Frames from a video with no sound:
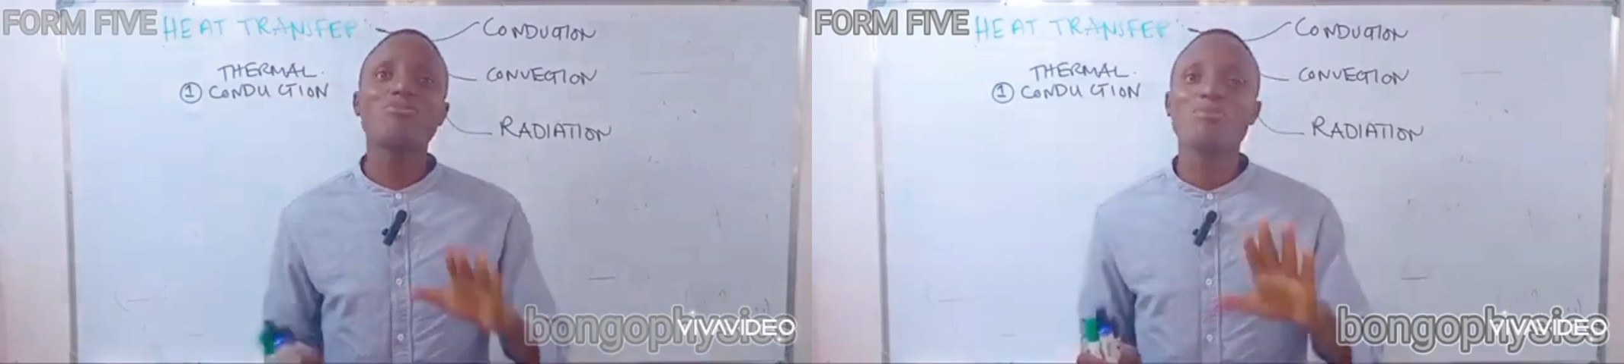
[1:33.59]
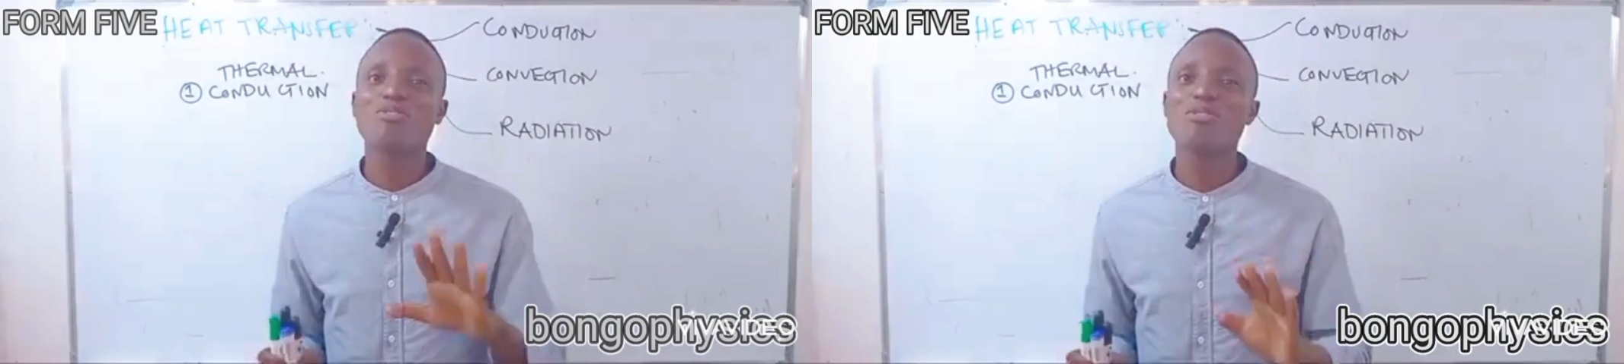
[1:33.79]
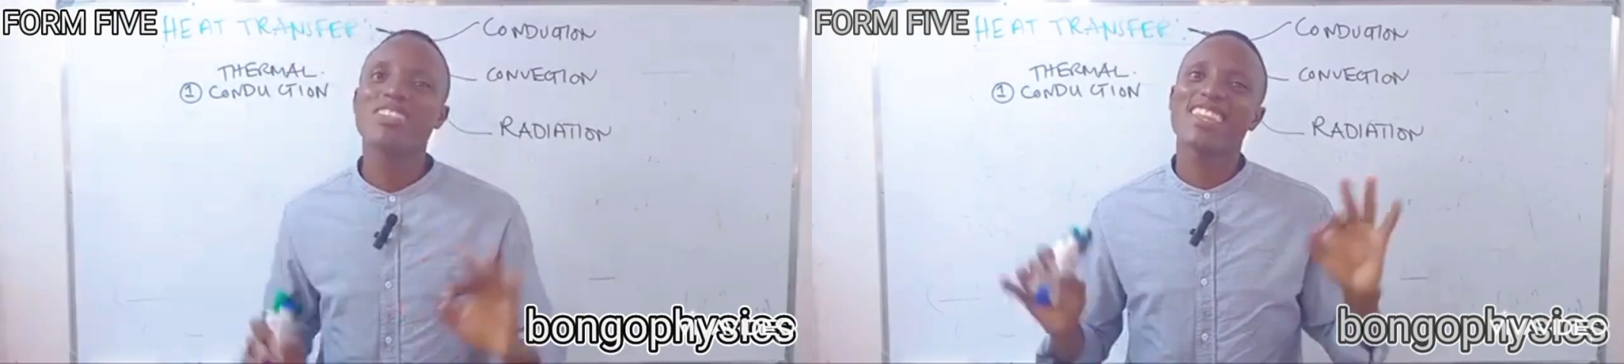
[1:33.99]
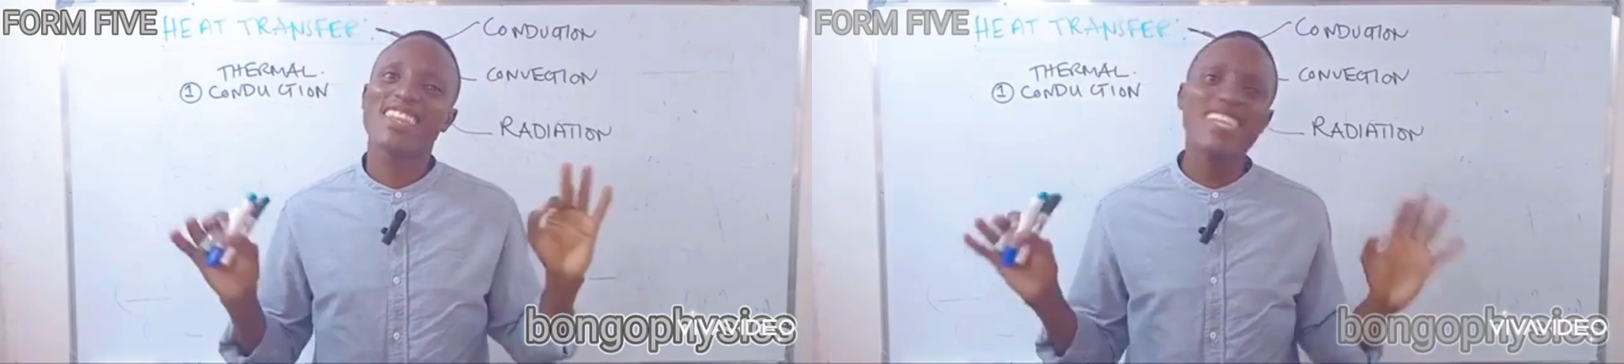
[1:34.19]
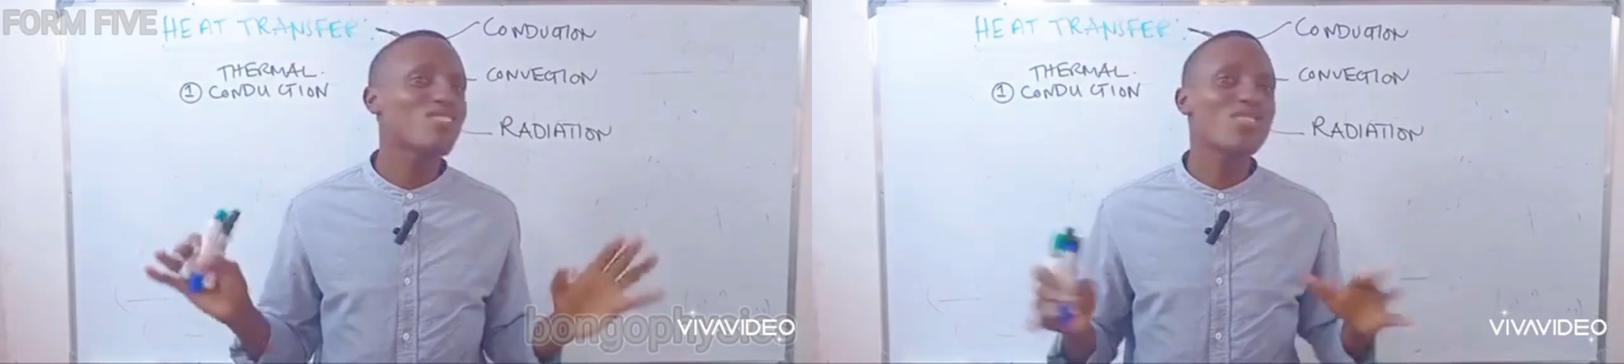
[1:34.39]
move you to
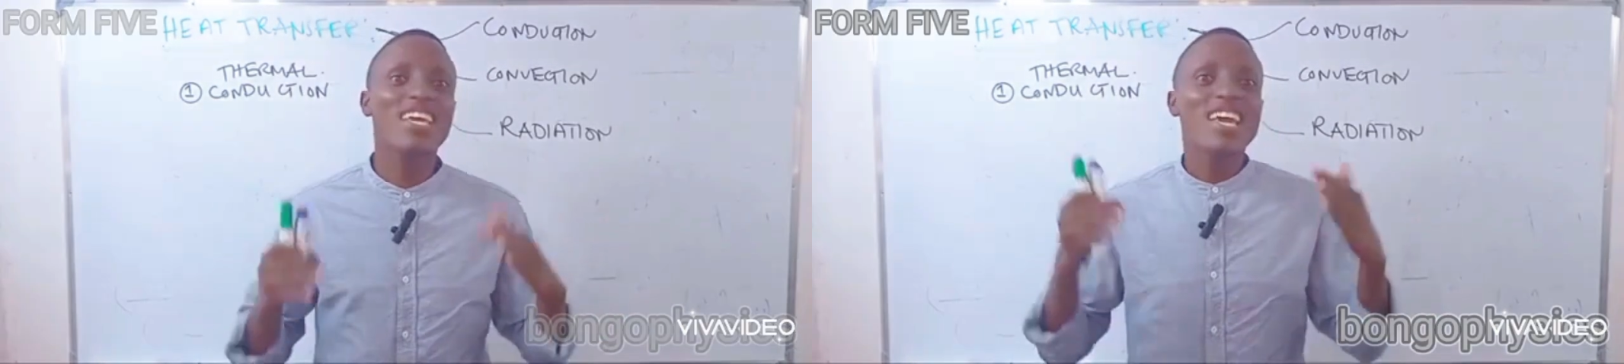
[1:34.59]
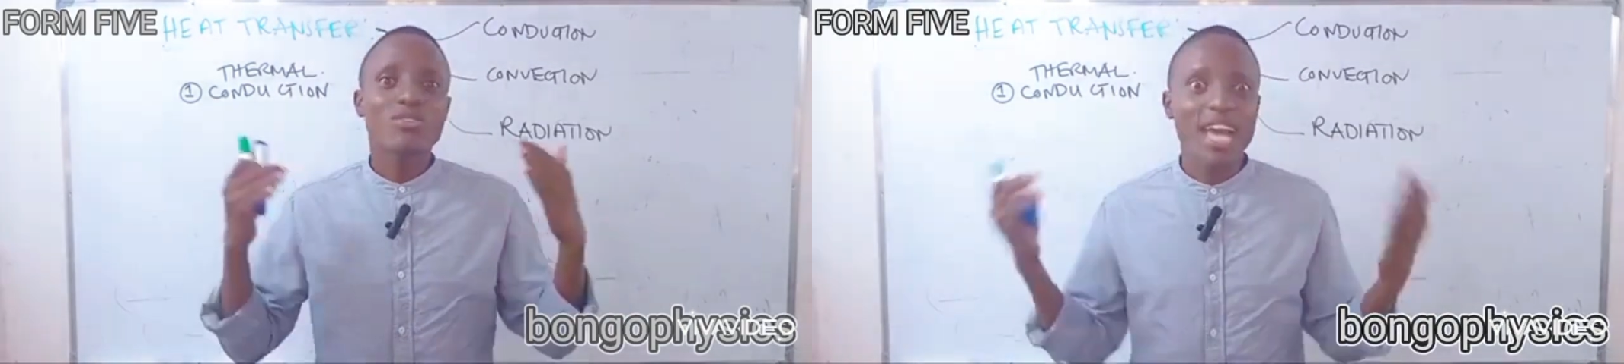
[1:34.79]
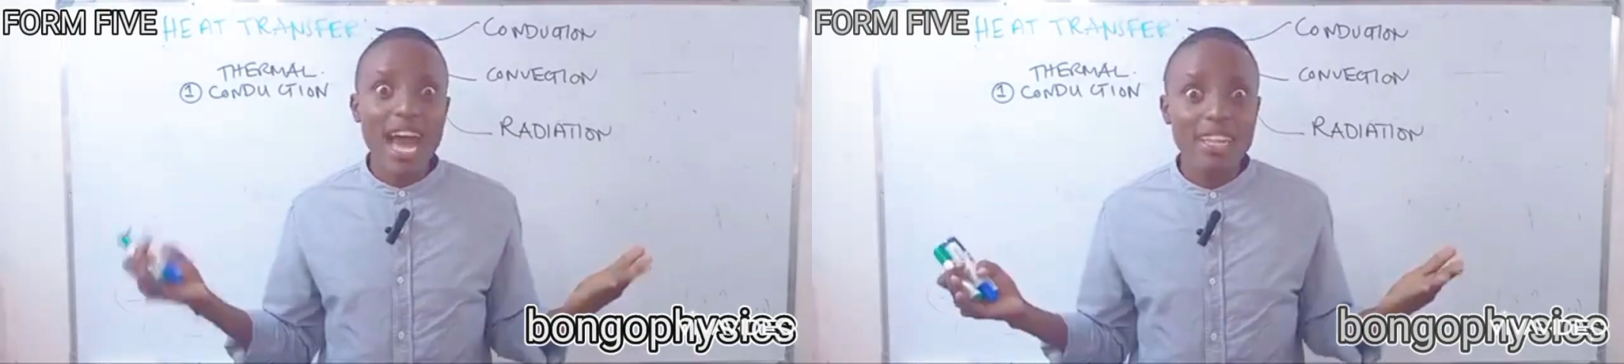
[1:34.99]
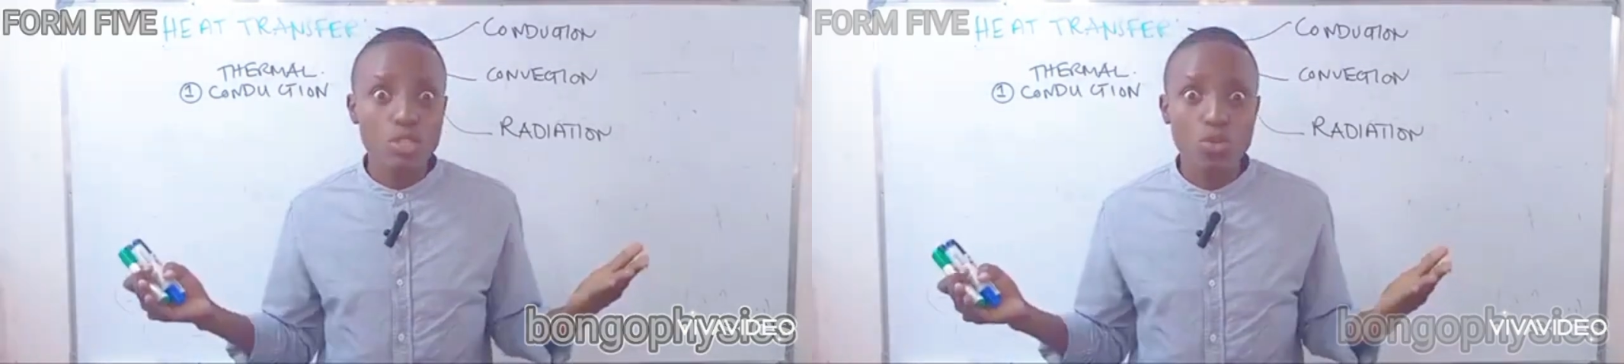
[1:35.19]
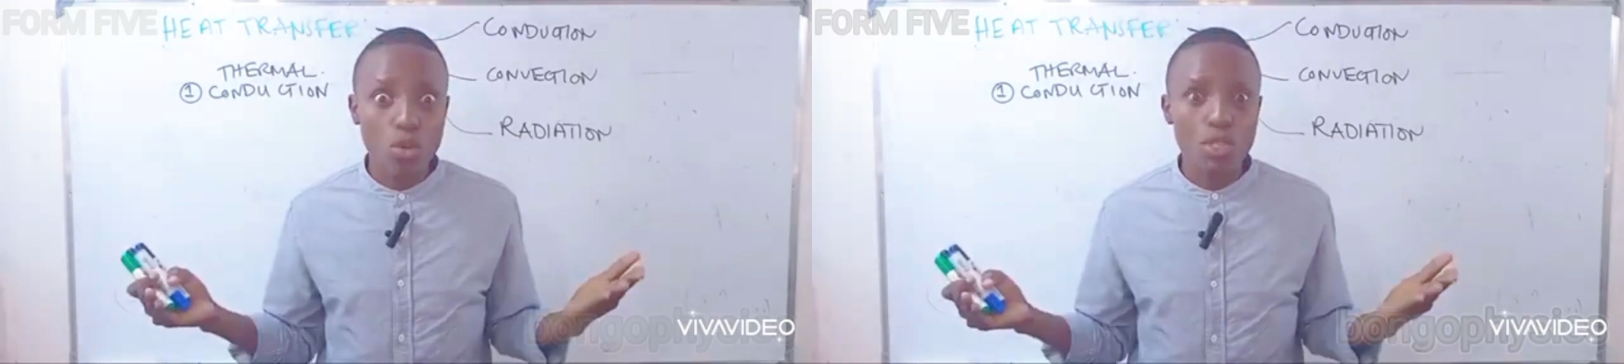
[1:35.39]
the other
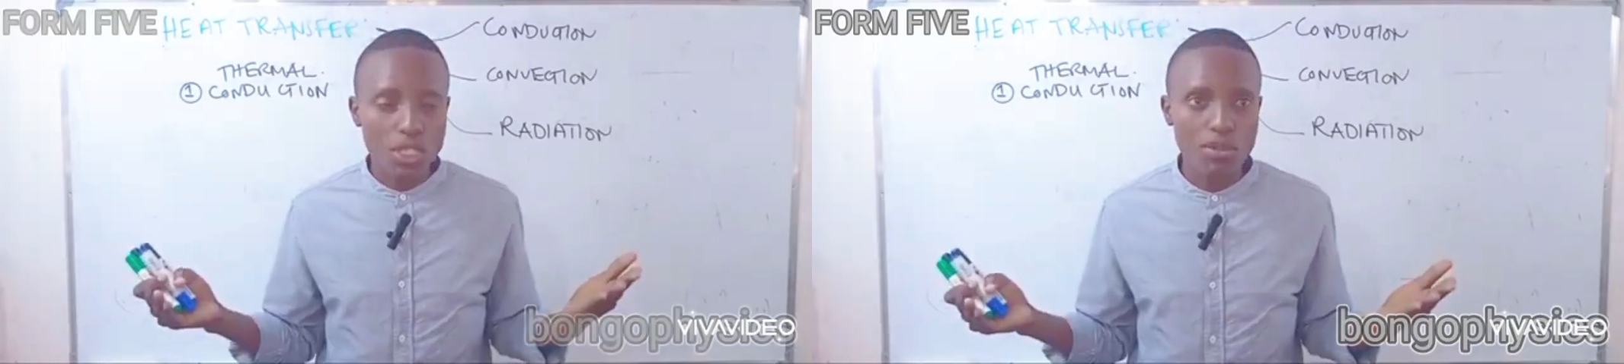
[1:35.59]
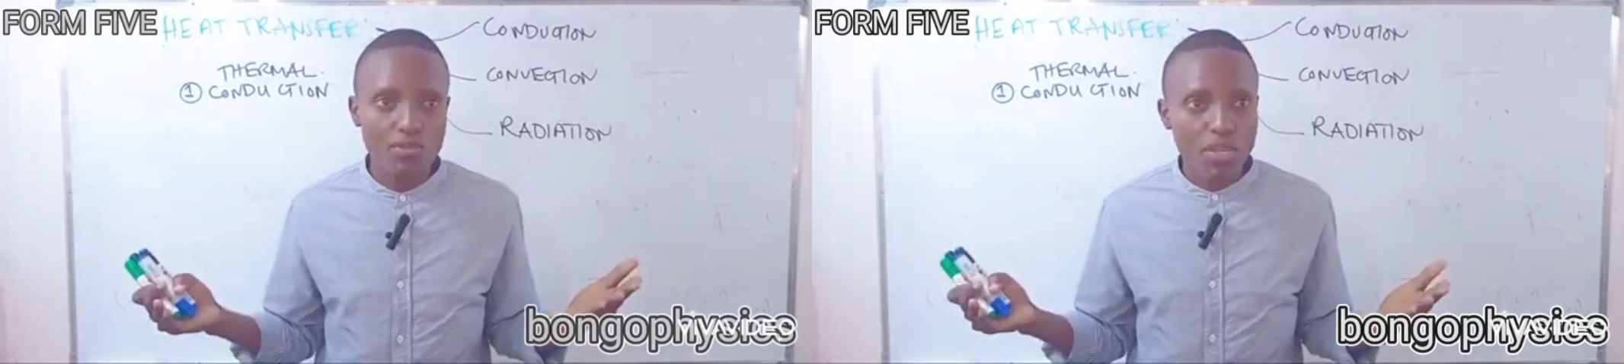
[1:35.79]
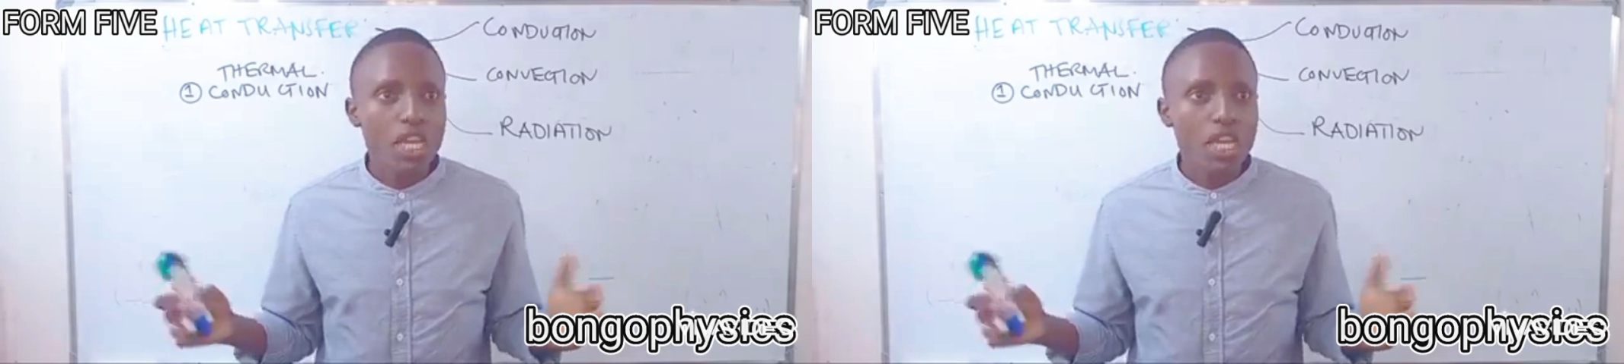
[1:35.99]
two concepts.